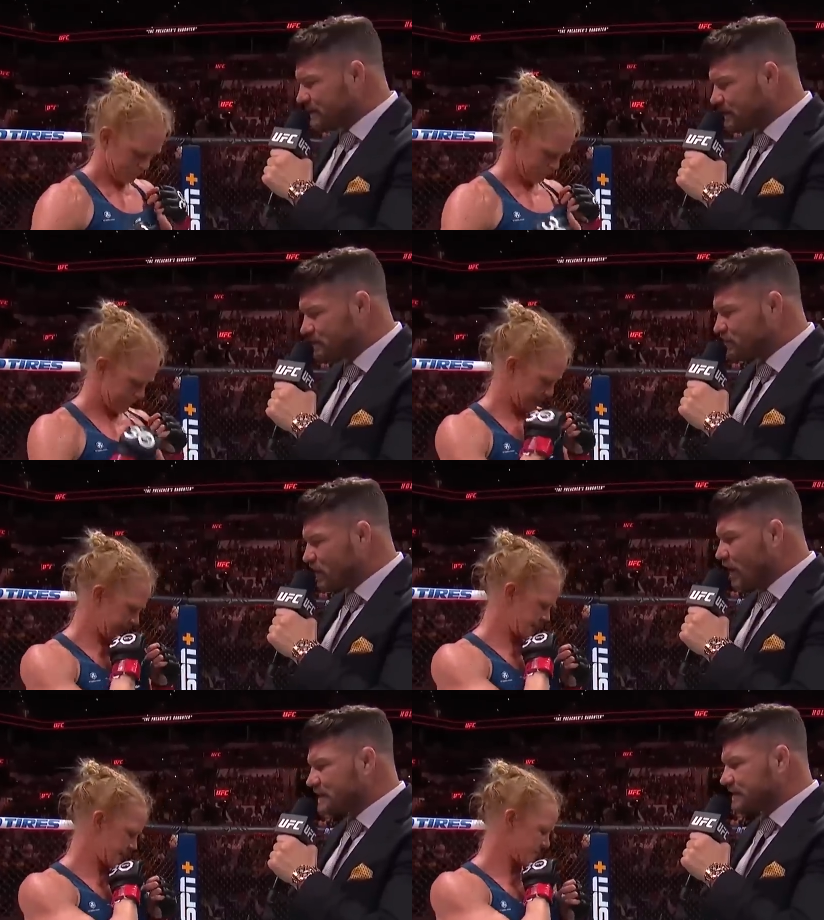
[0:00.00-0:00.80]
Speaker 1: from
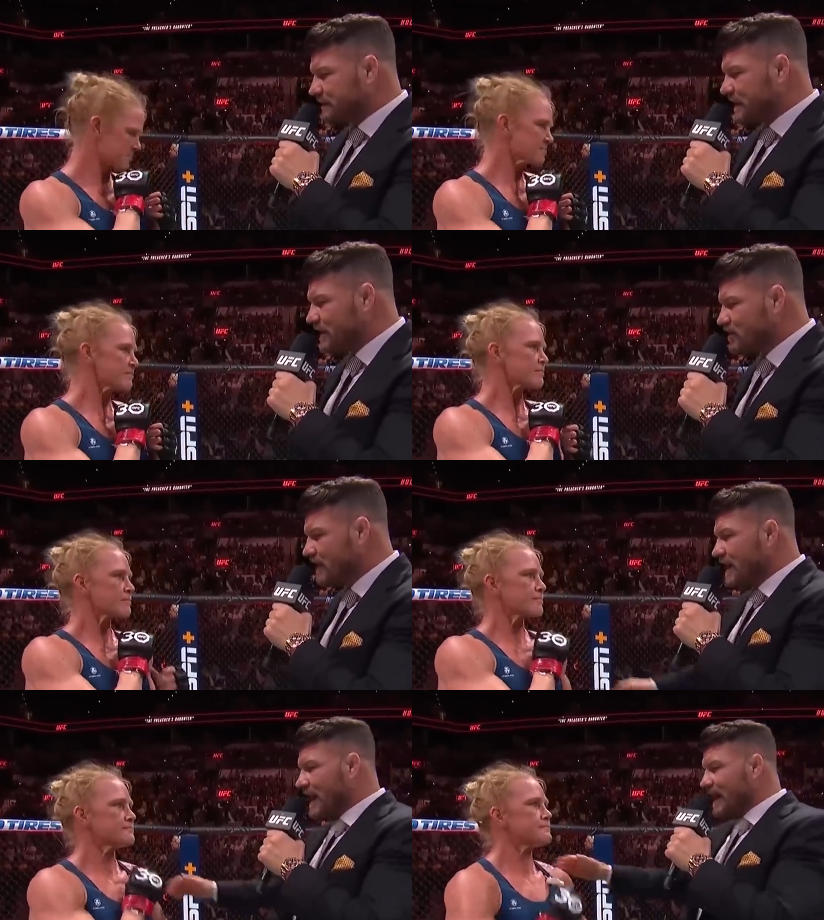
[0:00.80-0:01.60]
start to finish.
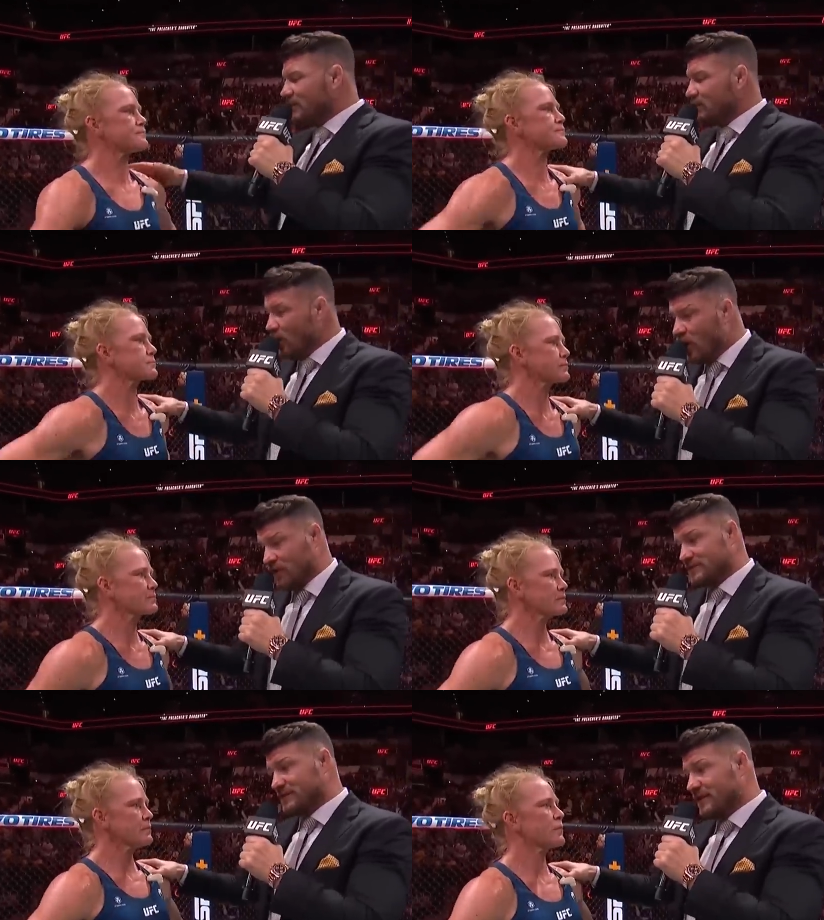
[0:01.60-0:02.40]
It
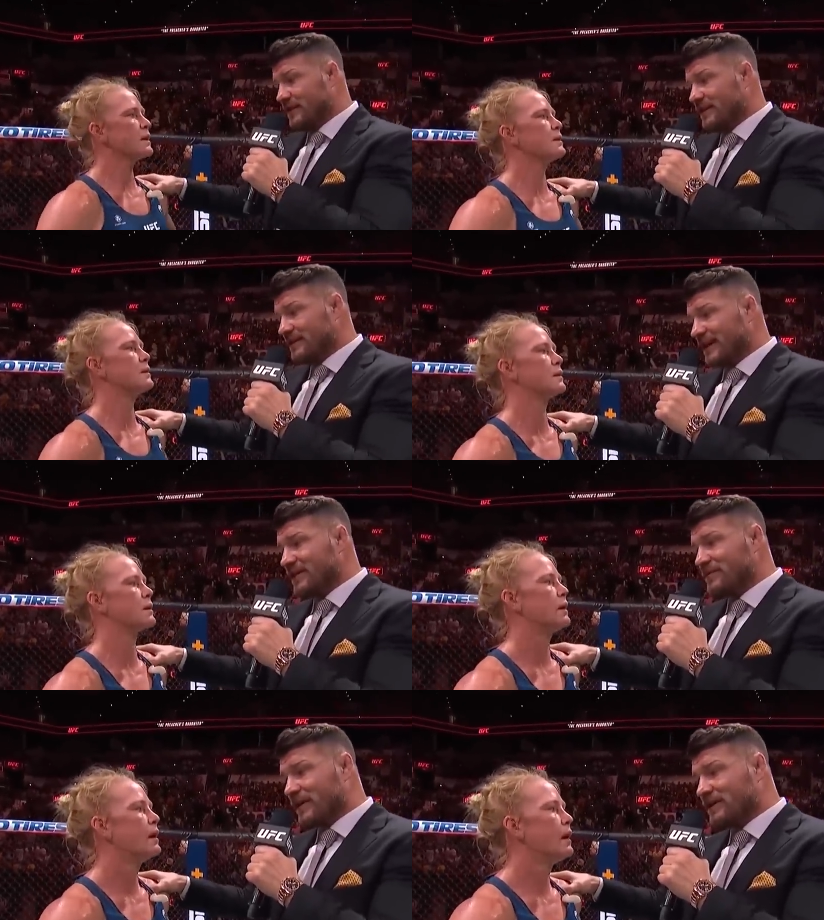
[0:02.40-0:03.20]
looked like
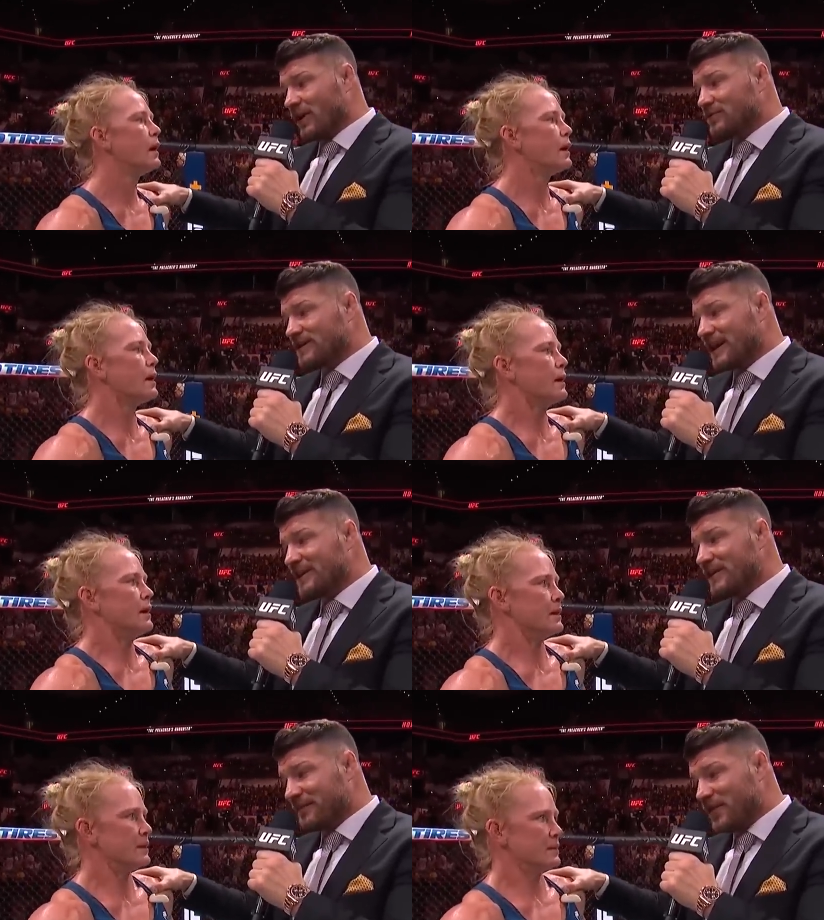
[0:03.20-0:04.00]
you were close to getting
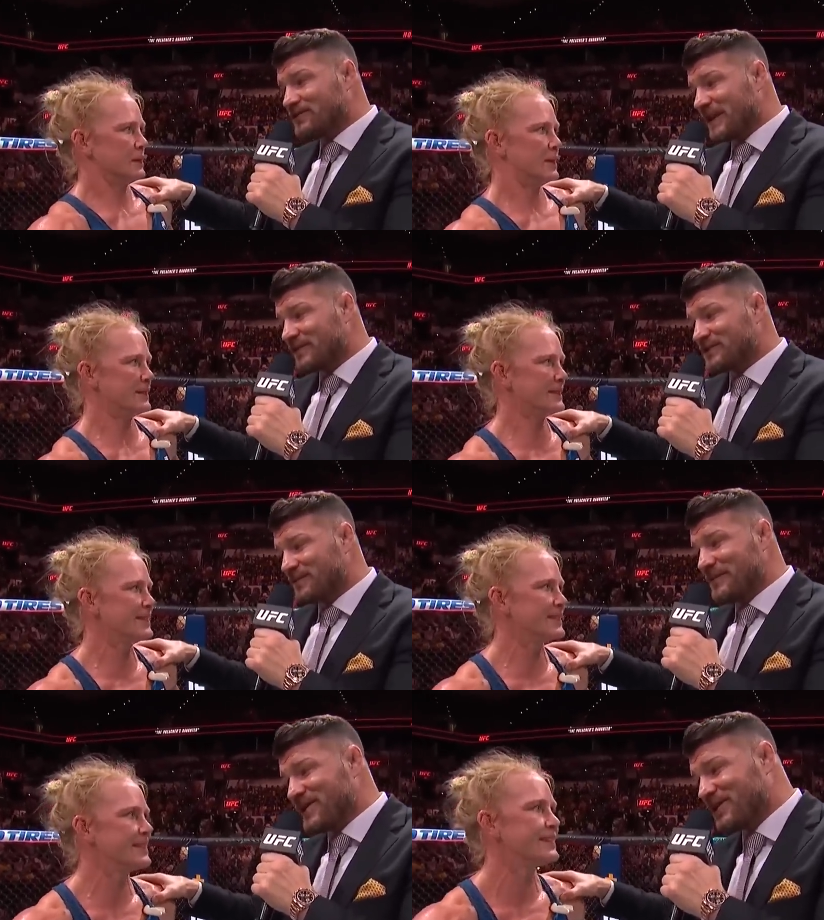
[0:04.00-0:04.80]
your first ever
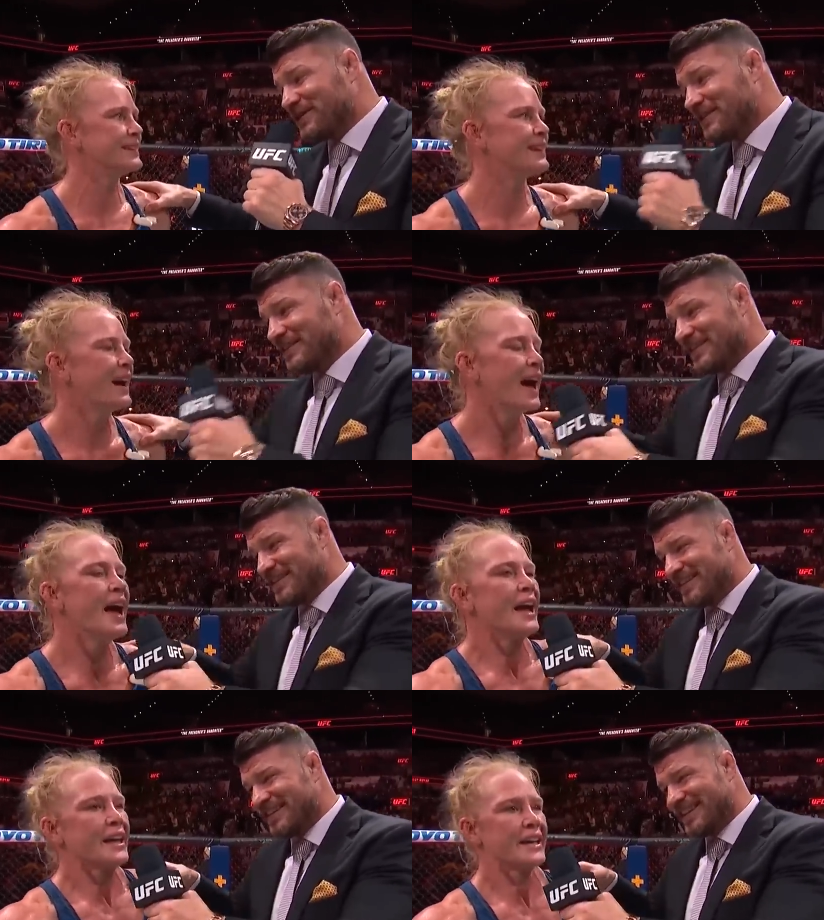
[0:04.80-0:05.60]
submission.
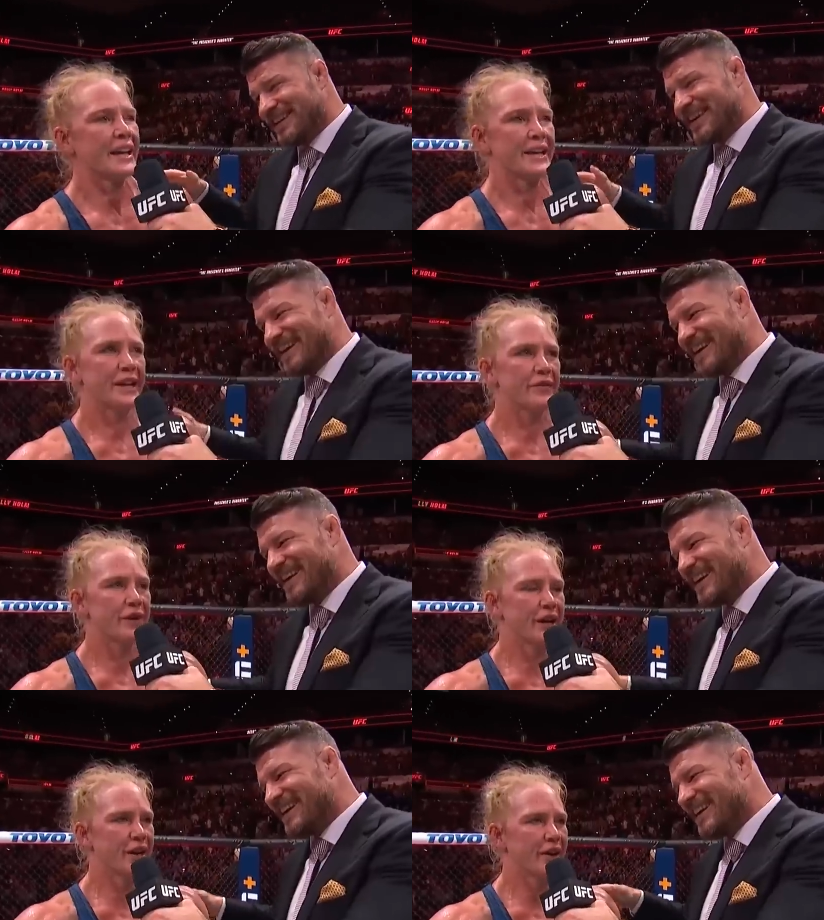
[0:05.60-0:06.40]
Speaker 2: Yeah, you never
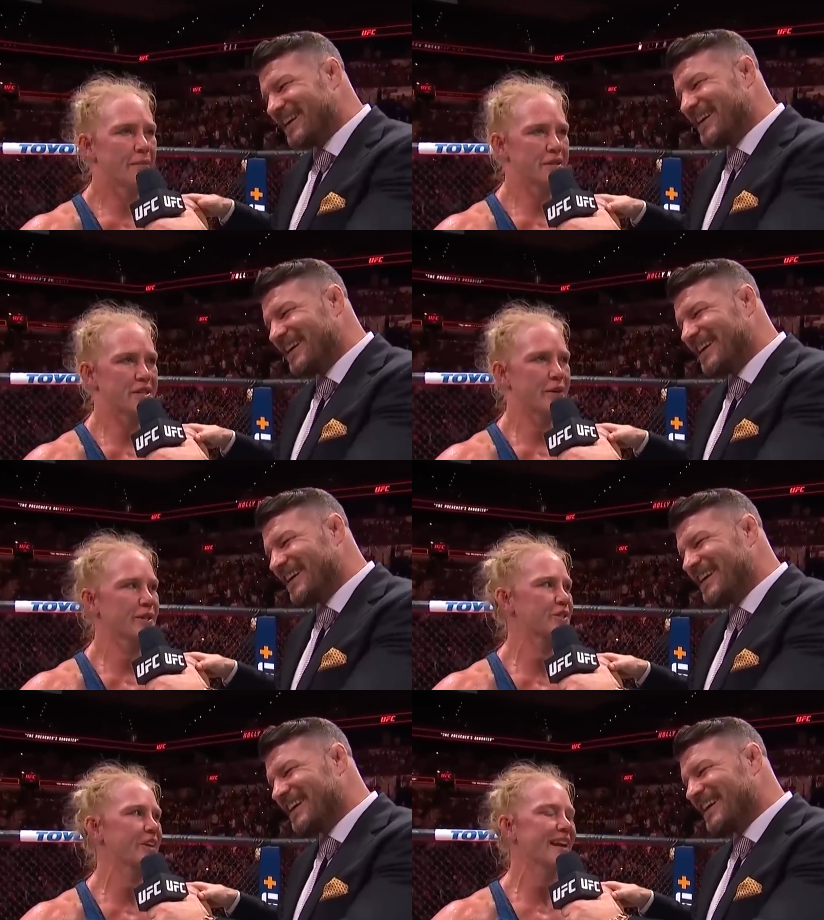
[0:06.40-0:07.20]
know. I'm just
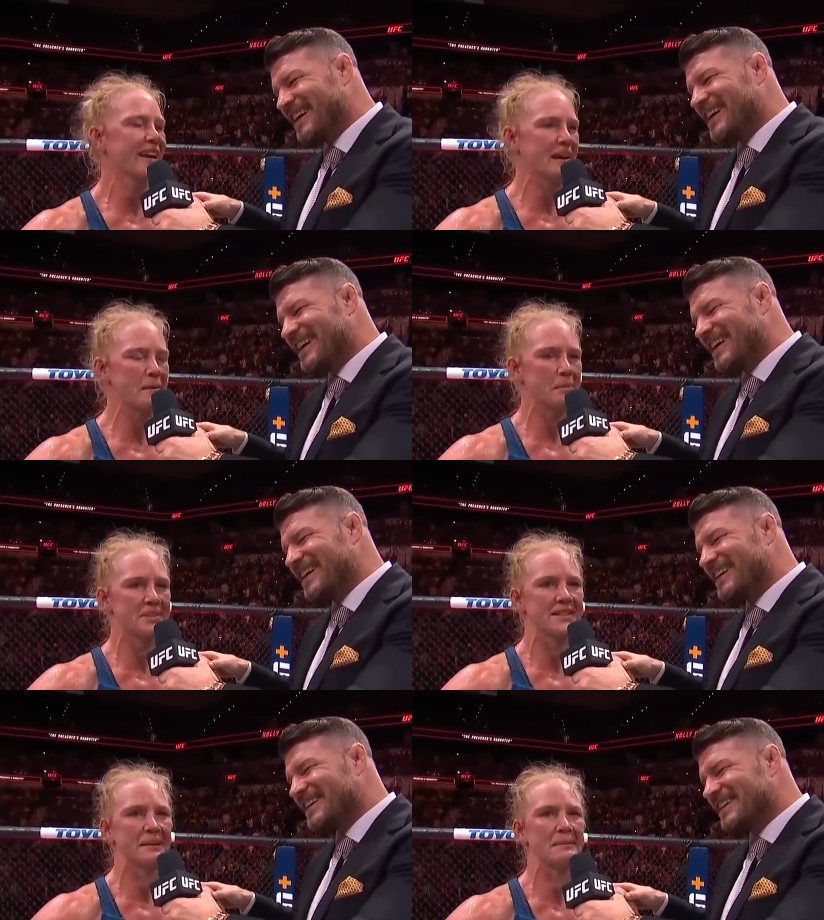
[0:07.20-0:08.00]
always trying to come up with
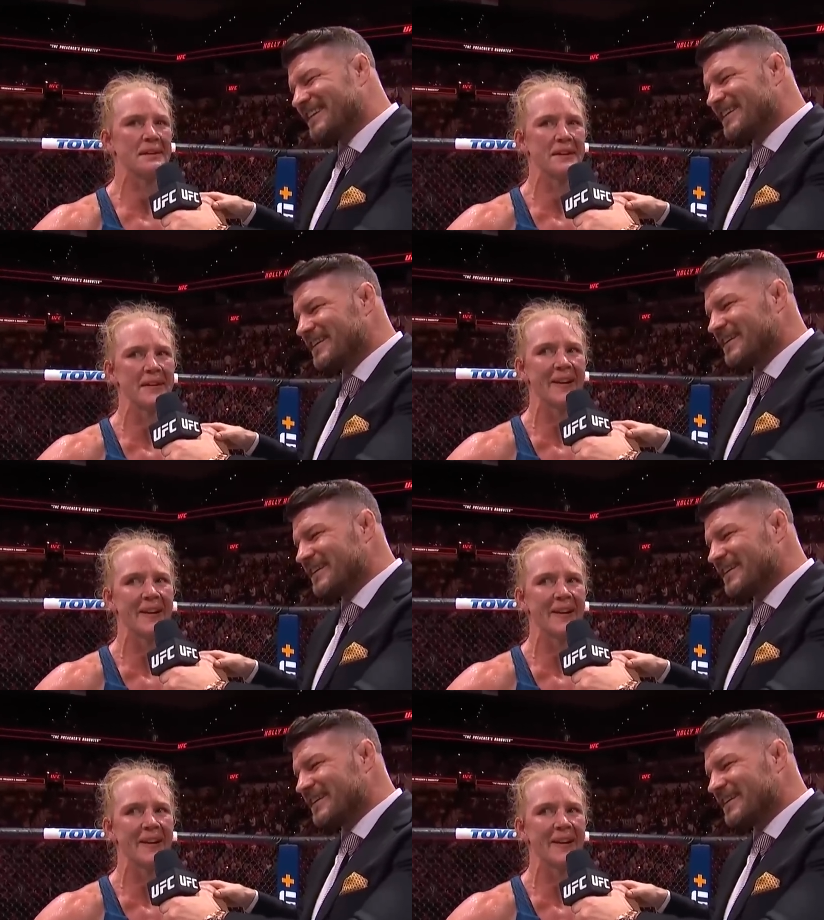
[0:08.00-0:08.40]
something new.